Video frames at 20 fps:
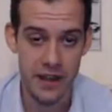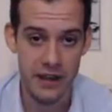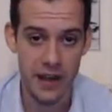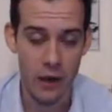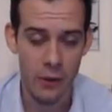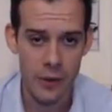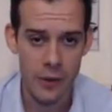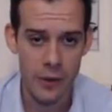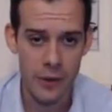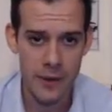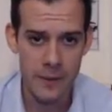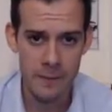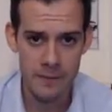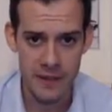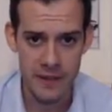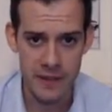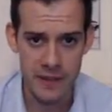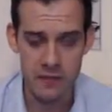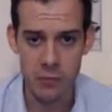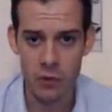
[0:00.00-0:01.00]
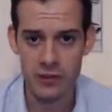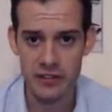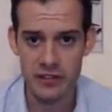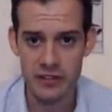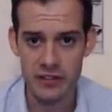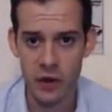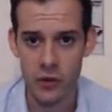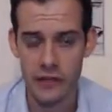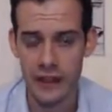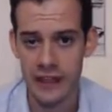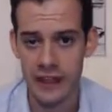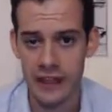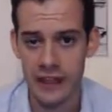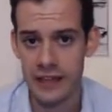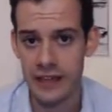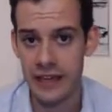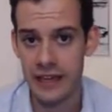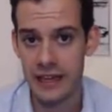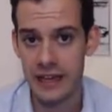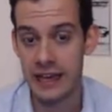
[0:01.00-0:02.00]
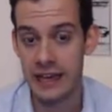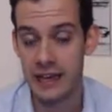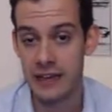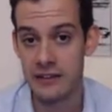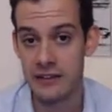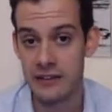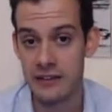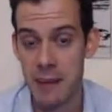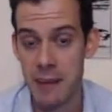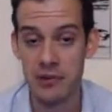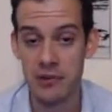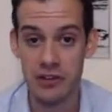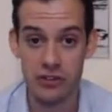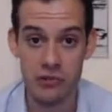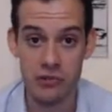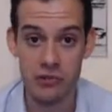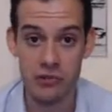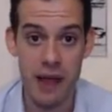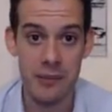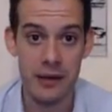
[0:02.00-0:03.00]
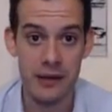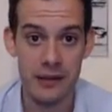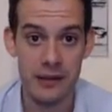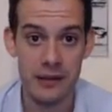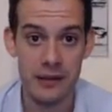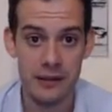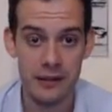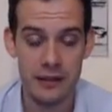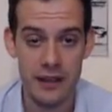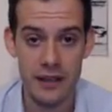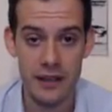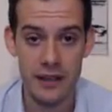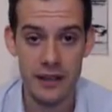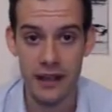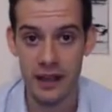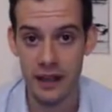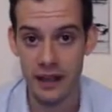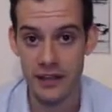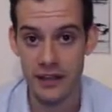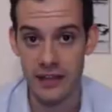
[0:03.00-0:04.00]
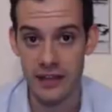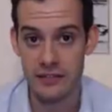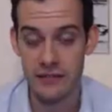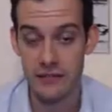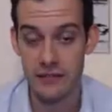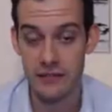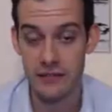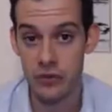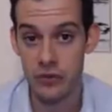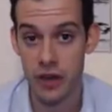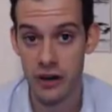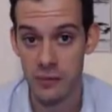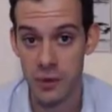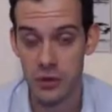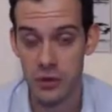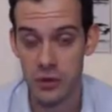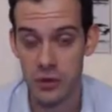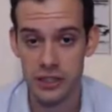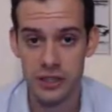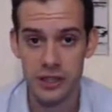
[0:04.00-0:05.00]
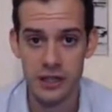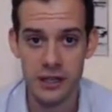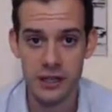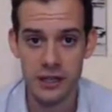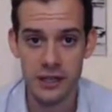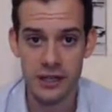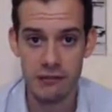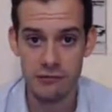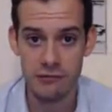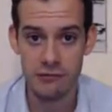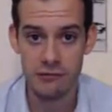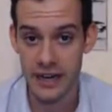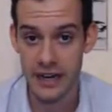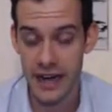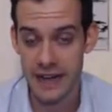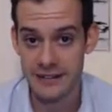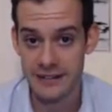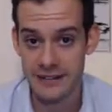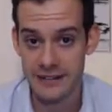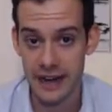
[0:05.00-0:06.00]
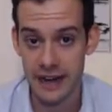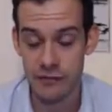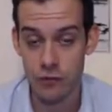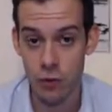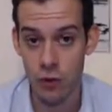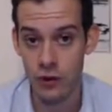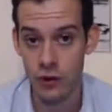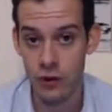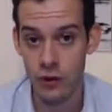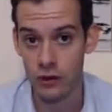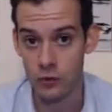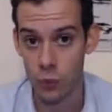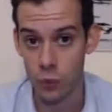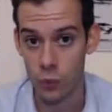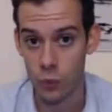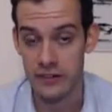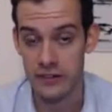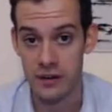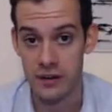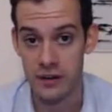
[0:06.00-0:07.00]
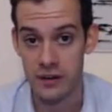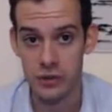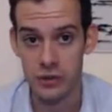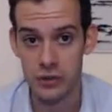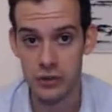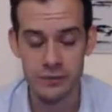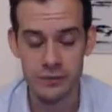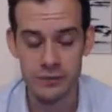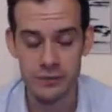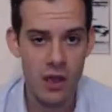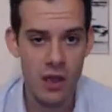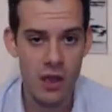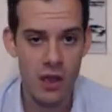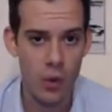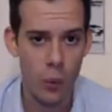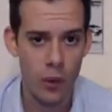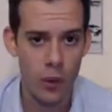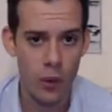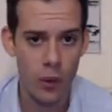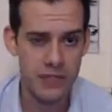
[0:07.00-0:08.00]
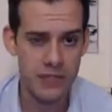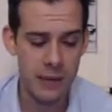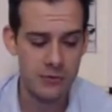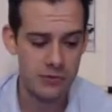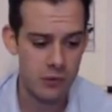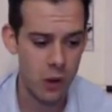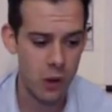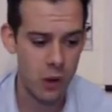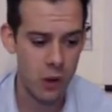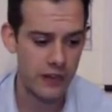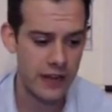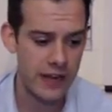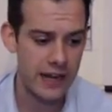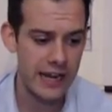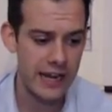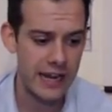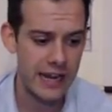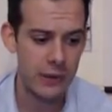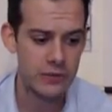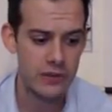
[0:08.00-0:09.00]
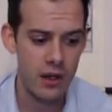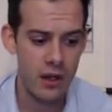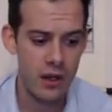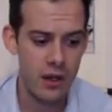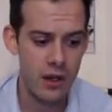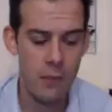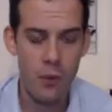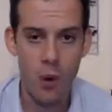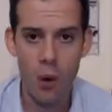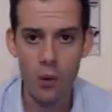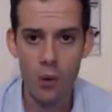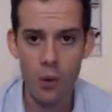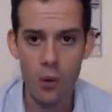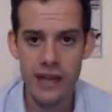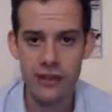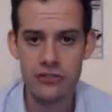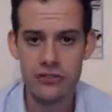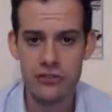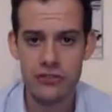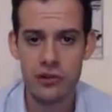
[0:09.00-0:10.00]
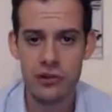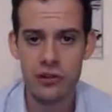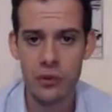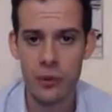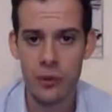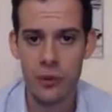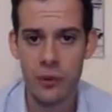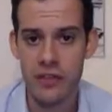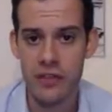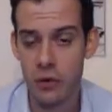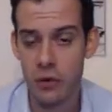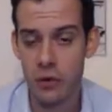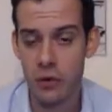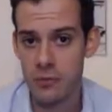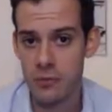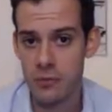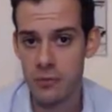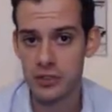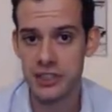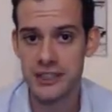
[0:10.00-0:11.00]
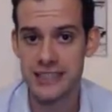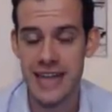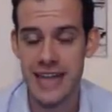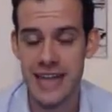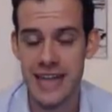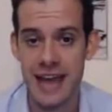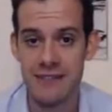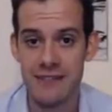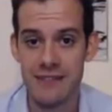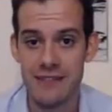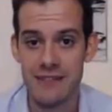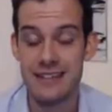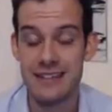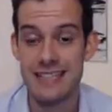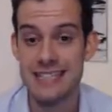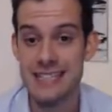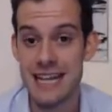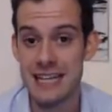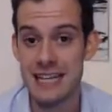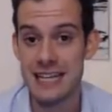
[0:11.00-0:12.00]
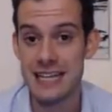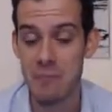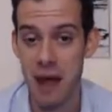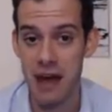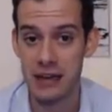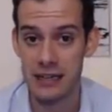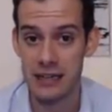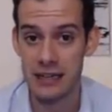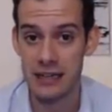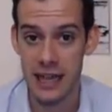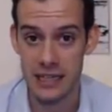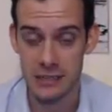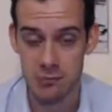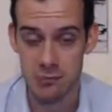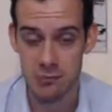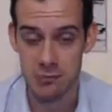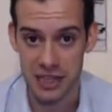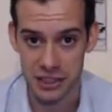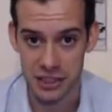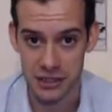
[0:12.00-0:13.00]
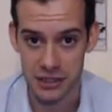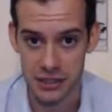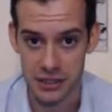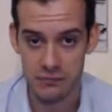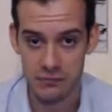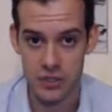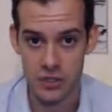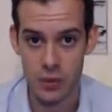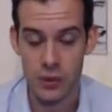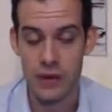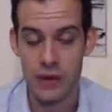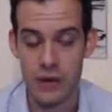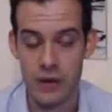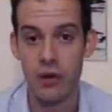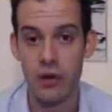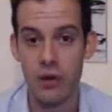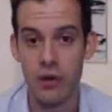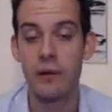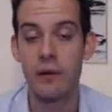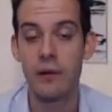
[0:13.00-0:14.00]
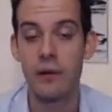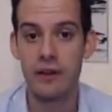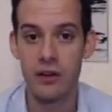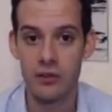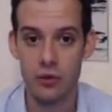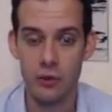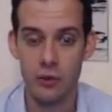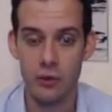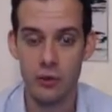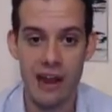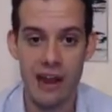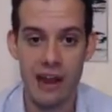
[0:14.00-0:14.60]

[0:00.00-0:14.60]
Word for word: Now, it's important to note that in his paper describing uh, his views on emotion, written in 1884 called What is an Emotion, William James wrote that he was only concerned with those emotions that have distinct bodily expression. So he was already sort of